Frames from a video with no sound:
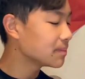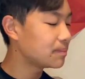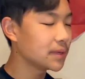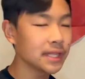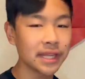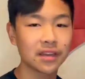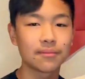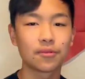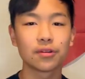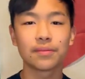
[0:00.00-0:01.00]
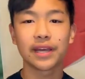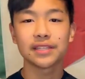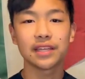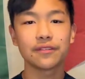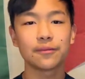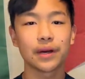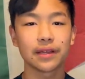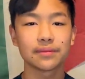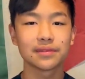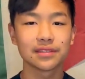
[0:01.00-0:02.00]
Billionaire Boy by David
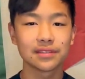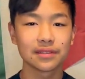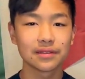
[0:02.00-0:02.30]
Walliams.